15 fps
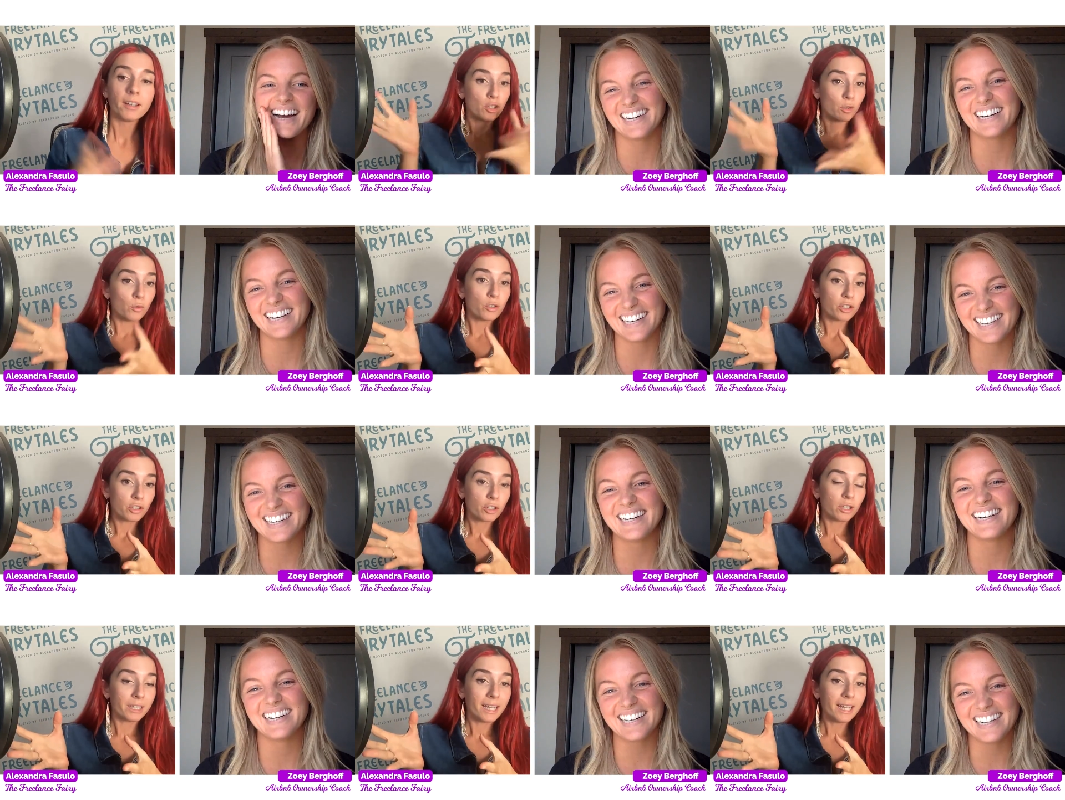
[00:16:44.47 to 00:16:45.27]
Speaker 1: You just
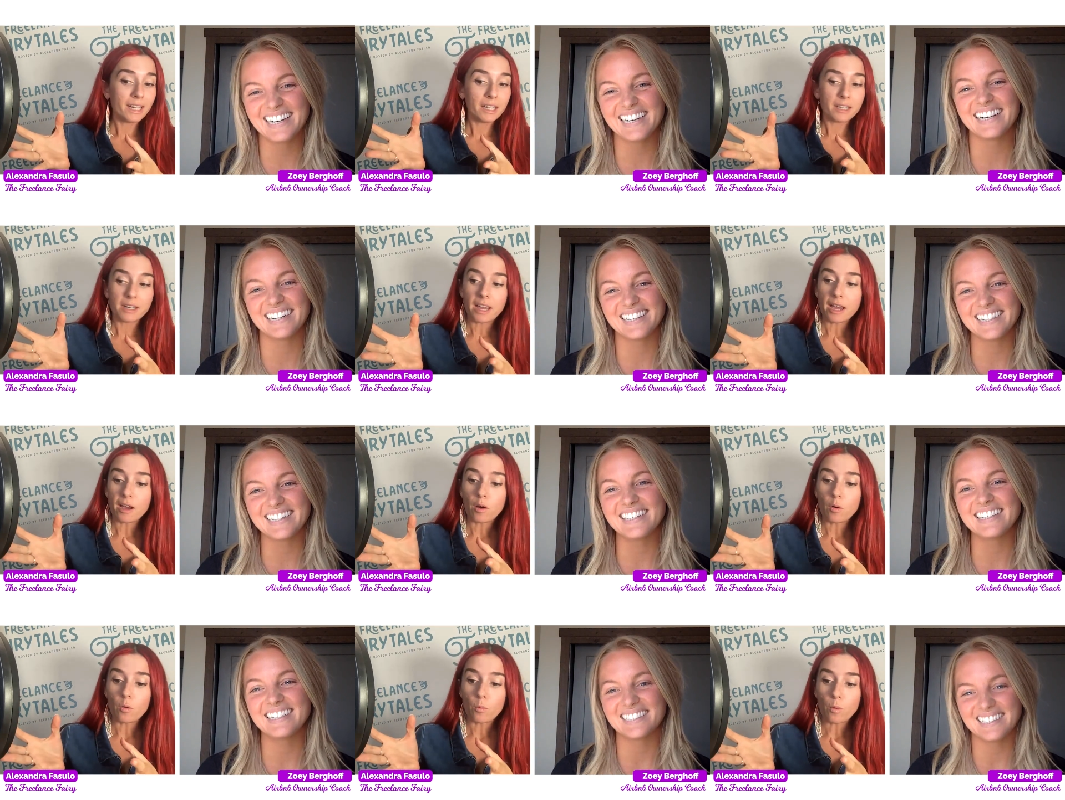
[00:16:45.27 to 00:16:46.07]
created
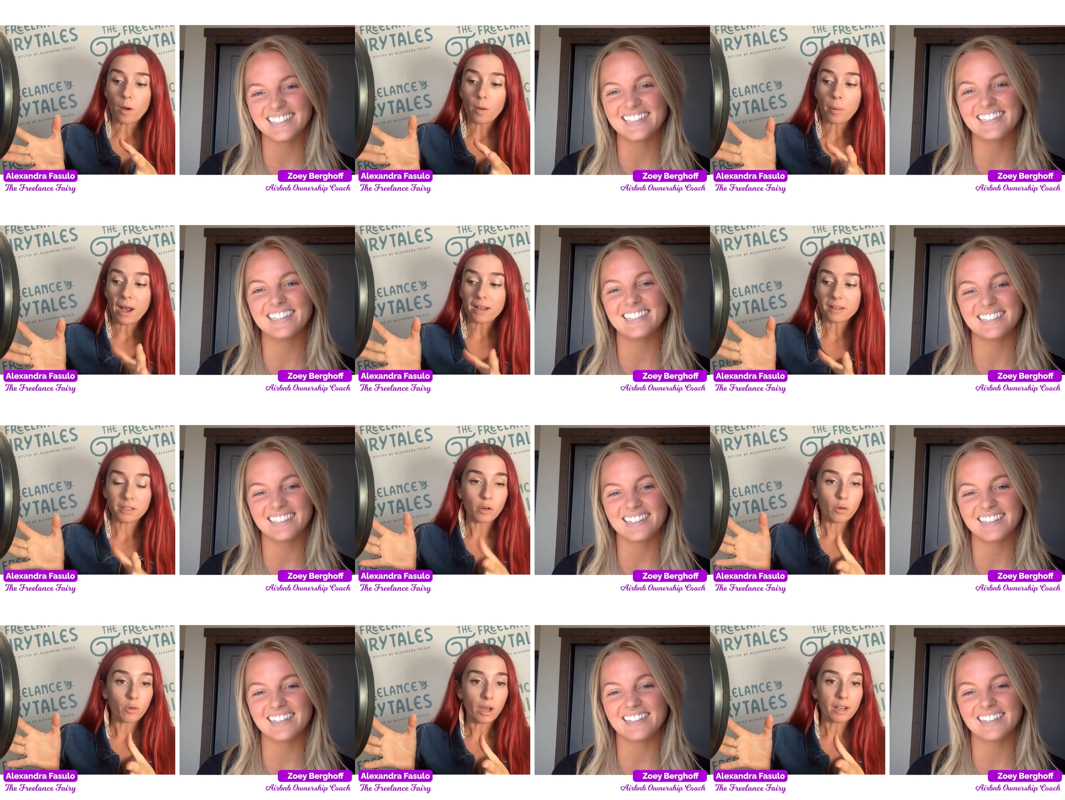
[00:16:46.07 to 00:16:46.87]
now a pot, you
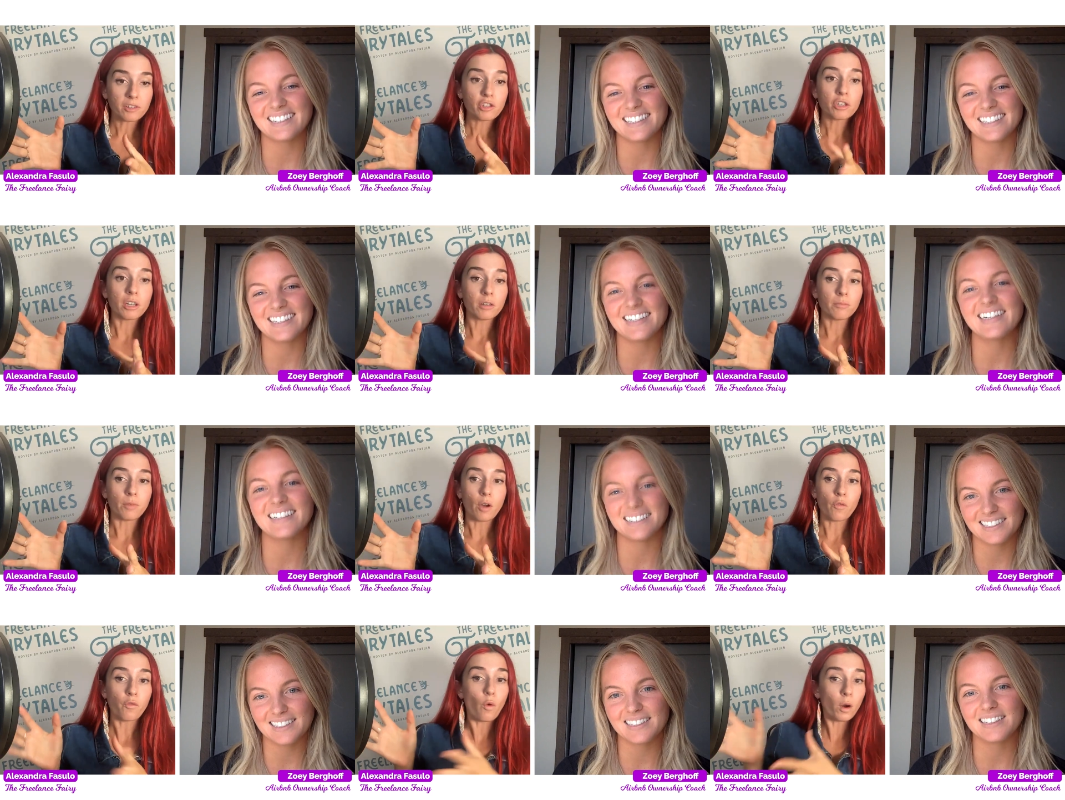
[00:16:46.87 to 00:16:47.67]
know, actually a
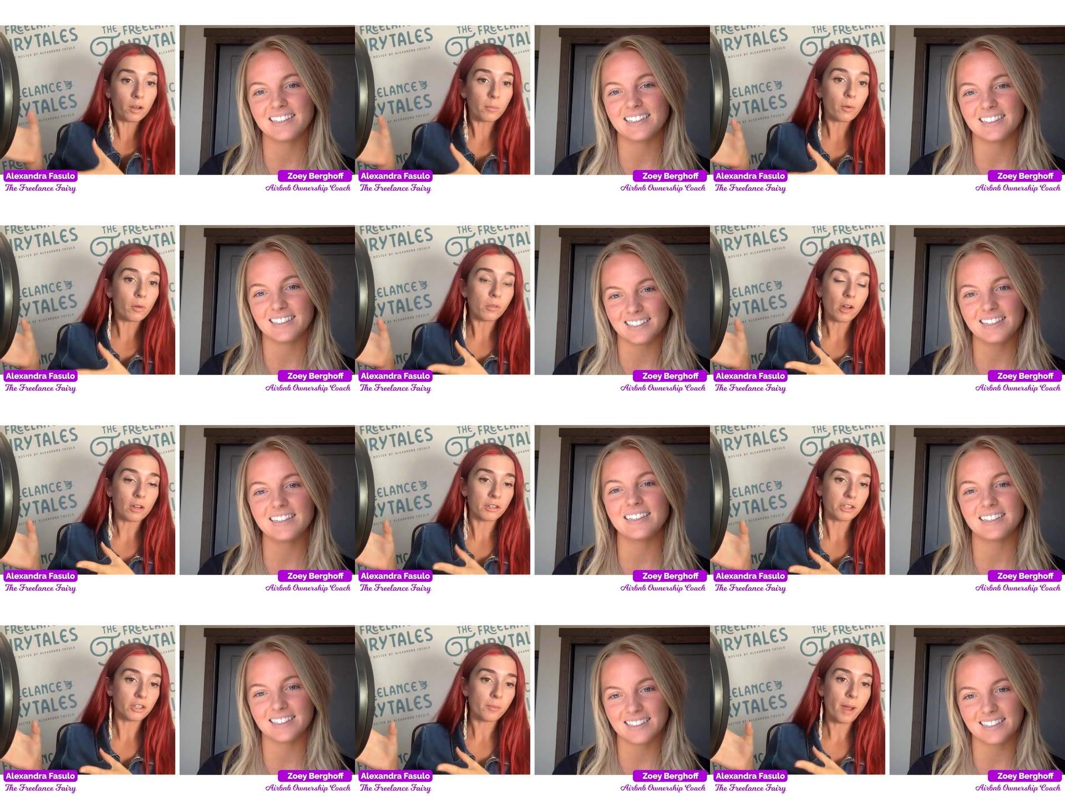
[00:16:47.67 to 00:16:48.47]
affordable
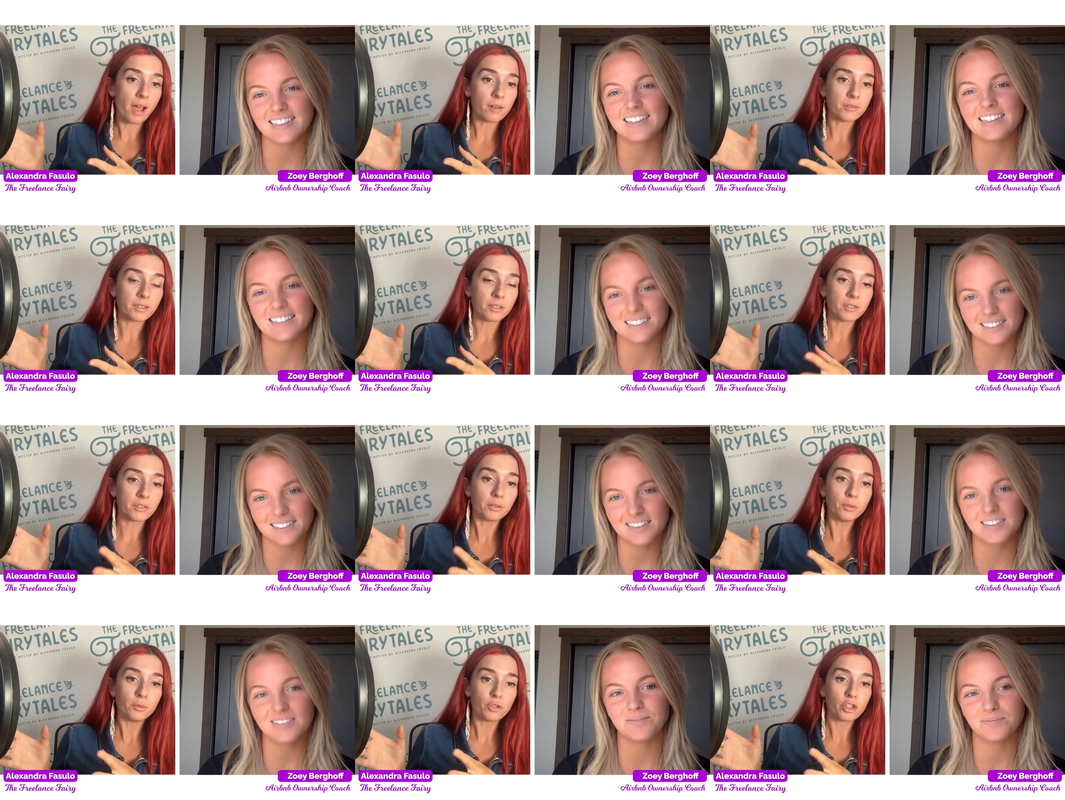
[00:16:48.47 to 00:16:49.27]
long-term housing
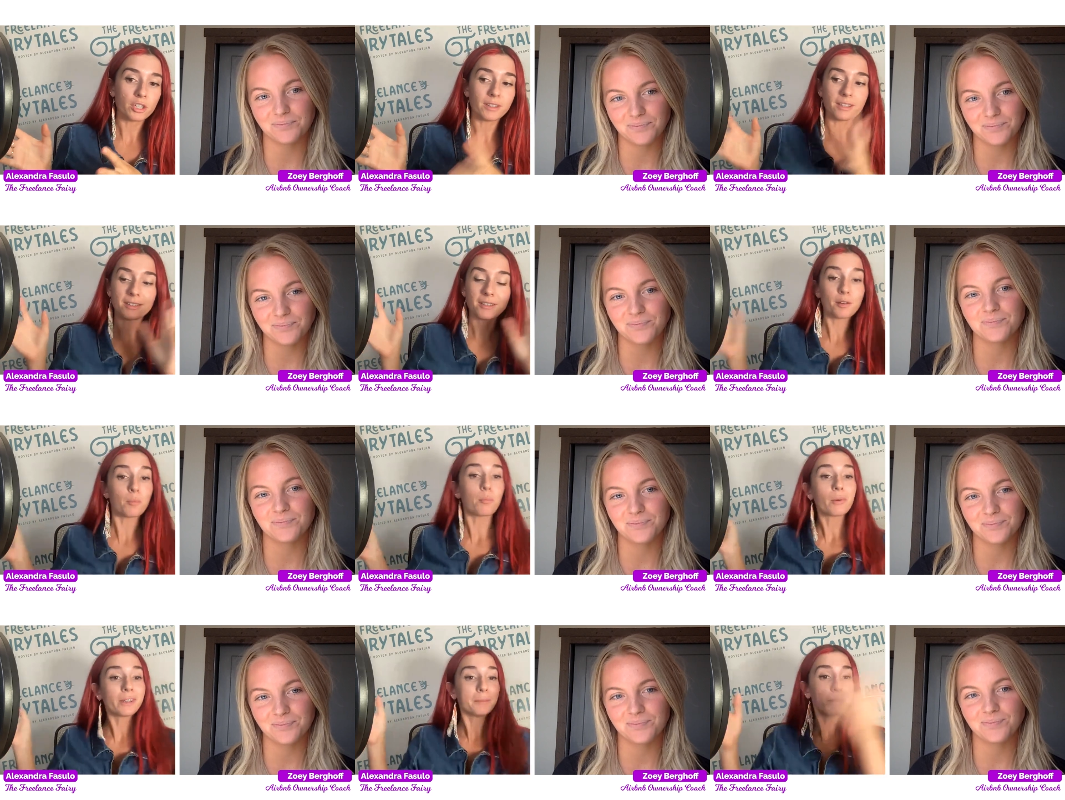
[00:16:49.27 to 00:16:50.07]
solution that's going to
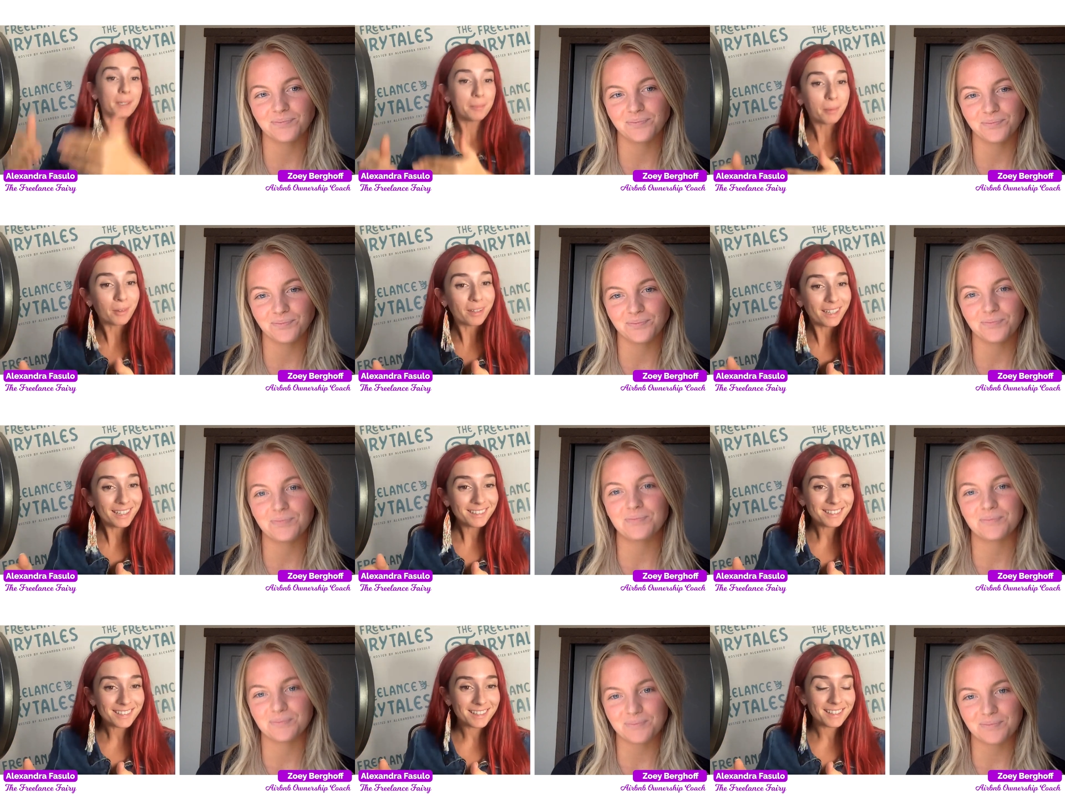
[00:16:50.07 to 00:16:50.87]
bring people
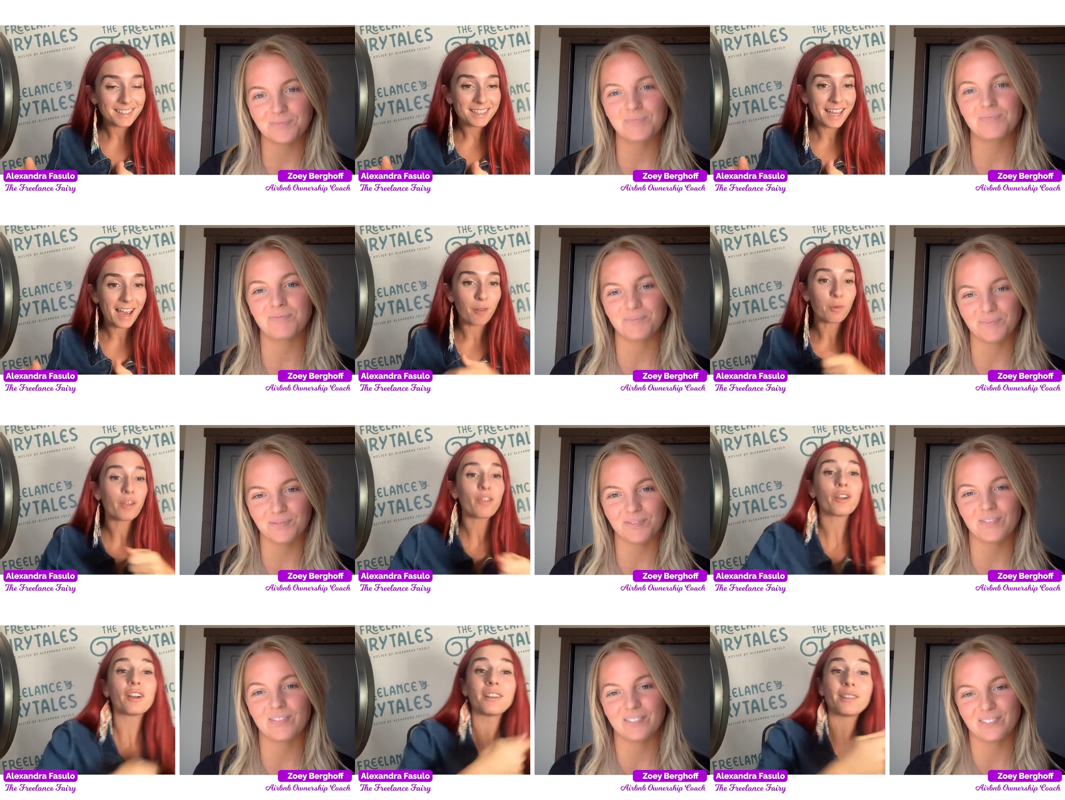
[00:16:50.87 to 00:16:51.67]
into the town where
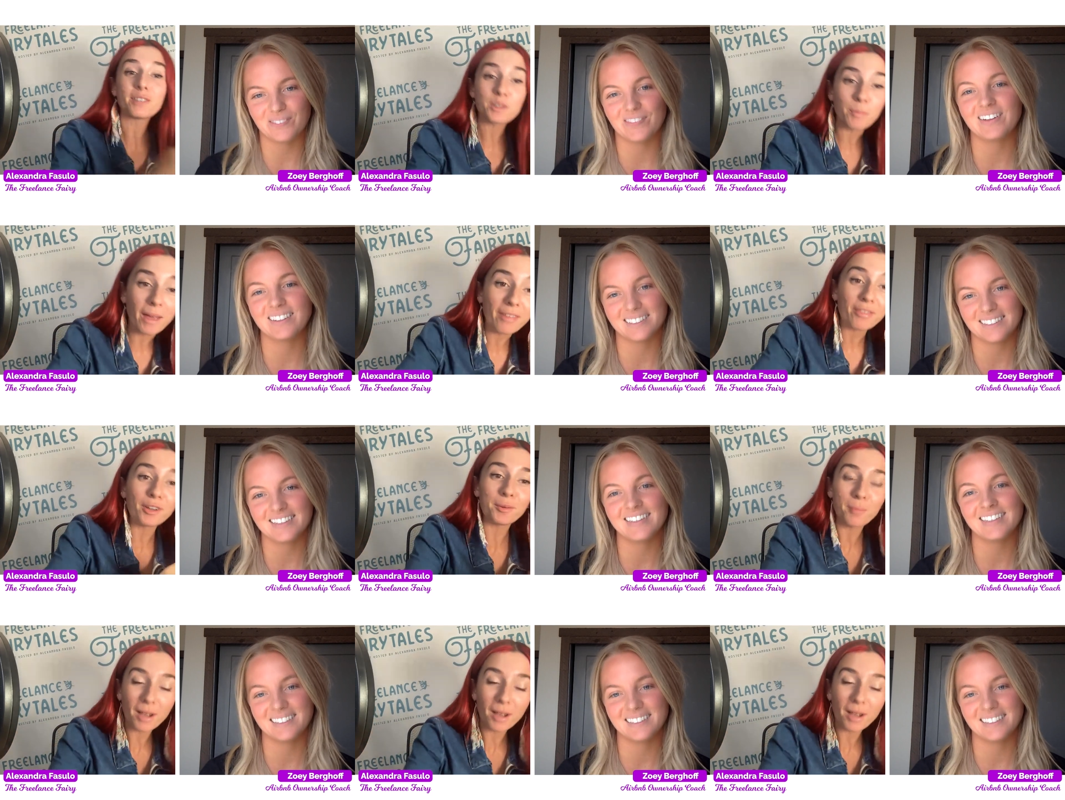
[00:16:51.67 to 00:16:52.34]
they're going to spend their